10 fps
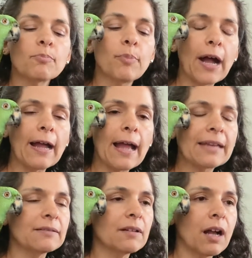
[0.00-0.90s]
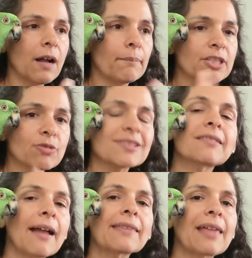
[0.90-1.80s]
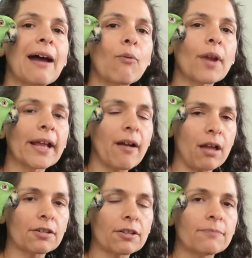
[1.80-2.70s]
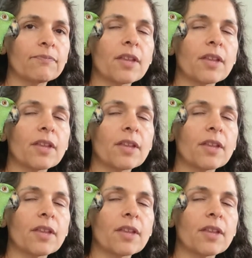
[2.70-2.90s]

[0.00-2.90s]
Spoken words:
but she was like that when I got her.